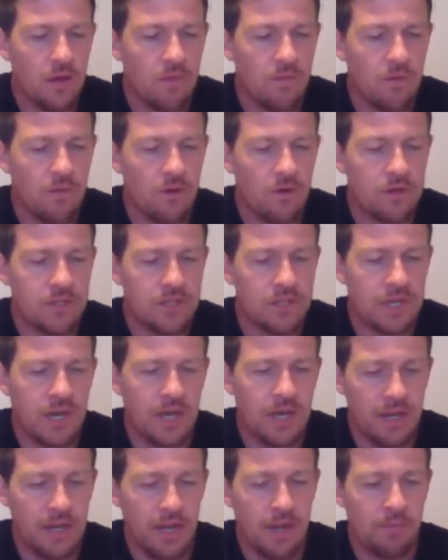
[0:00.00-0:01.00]
verse
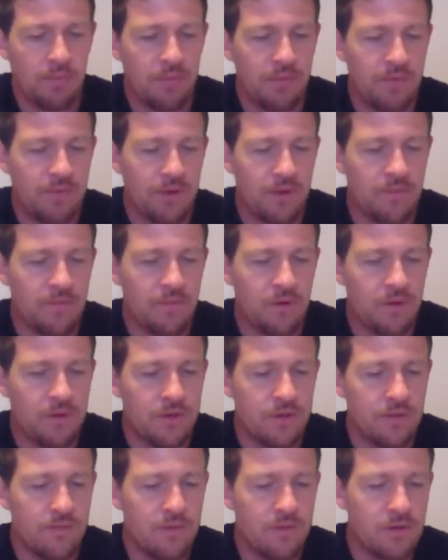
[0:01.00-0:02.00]
9, the Amplified
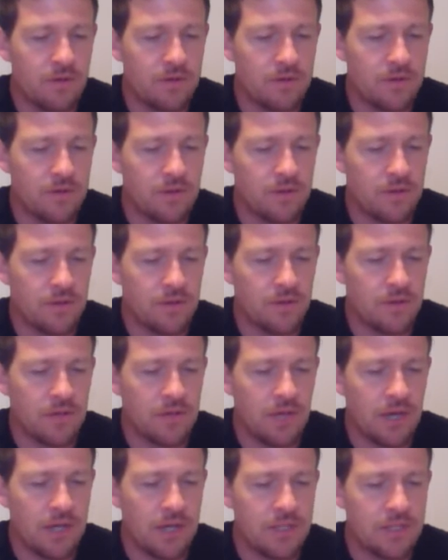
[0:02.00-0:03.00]
version of verse
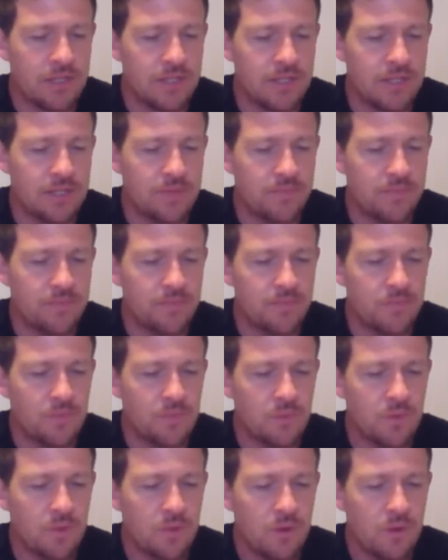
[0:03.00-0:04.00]
9 says,
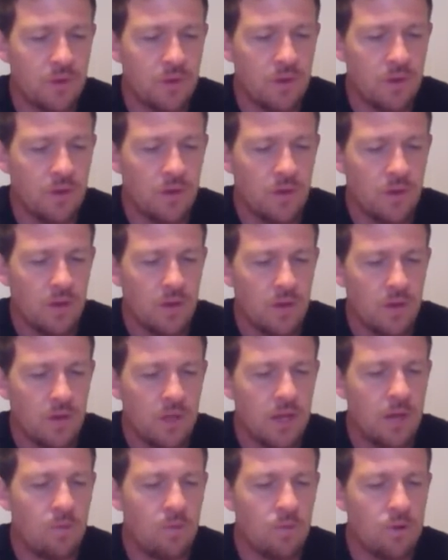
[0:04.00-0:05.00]

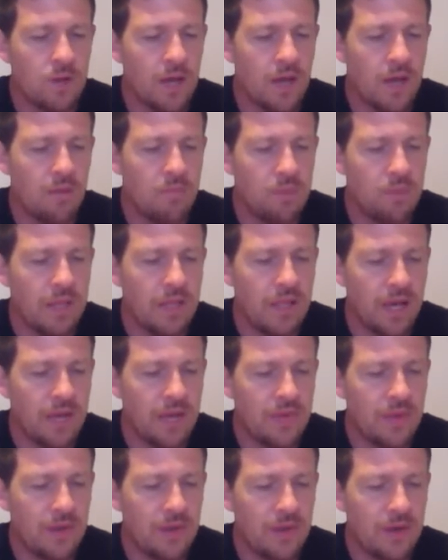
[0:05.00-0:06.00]
It will not be
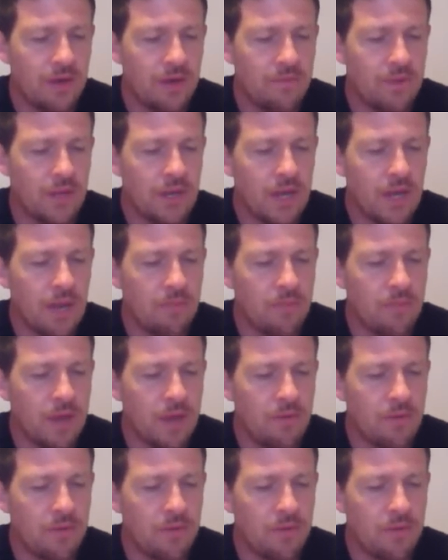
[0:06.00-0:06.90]
like the covenant I made with